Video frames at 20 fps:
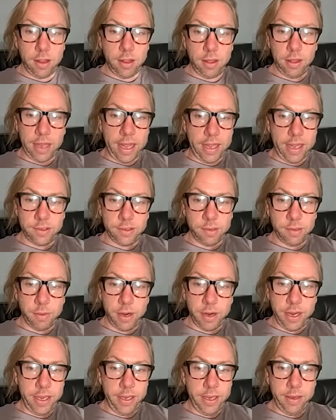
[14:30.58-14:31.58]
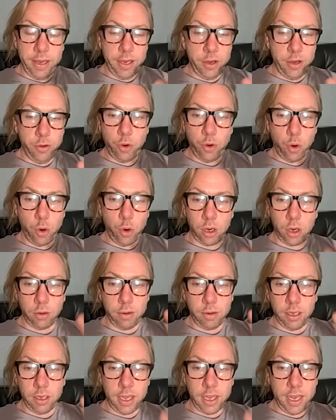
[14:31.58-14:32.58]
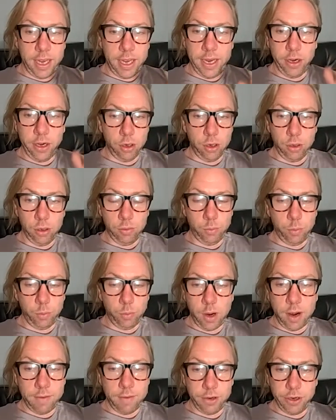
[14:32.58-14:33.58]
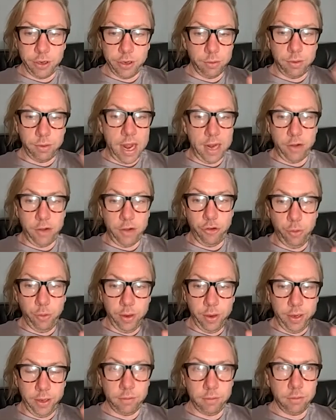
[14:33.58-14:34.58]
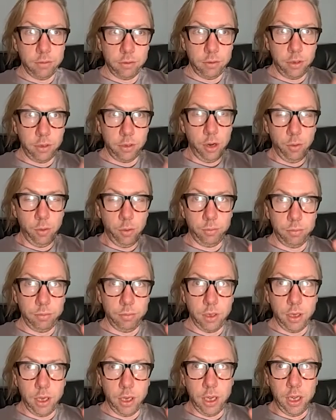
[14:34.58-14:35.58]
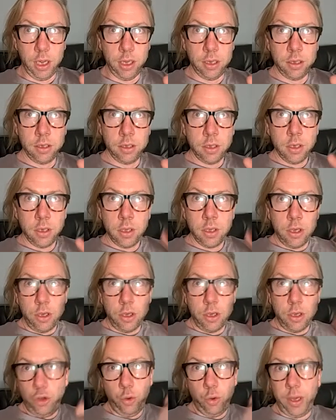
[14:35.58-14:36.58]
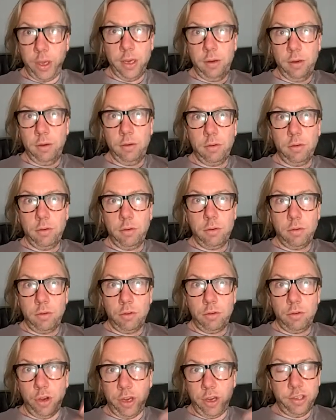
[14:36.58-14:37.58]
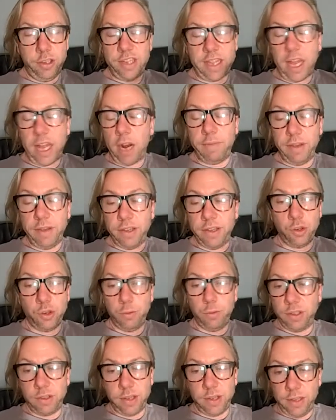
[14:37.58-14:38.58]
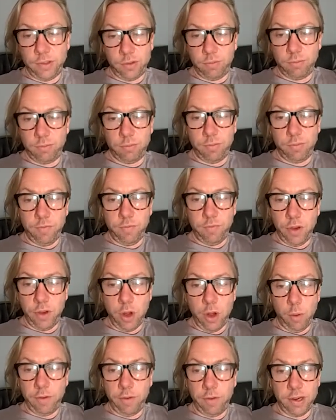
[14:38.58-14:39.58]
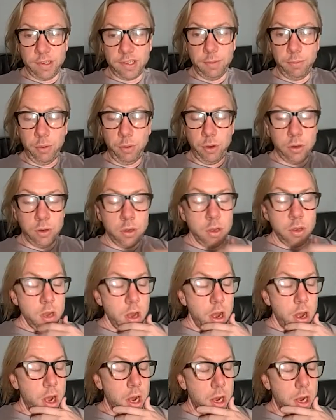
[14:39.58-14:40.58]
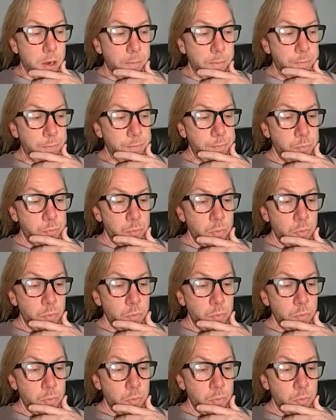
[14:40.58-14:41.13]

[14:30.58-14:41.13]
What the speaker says: let somebody in New York or LA or wherever you're not shooting, you can set that up via Zoom. It's very simple. The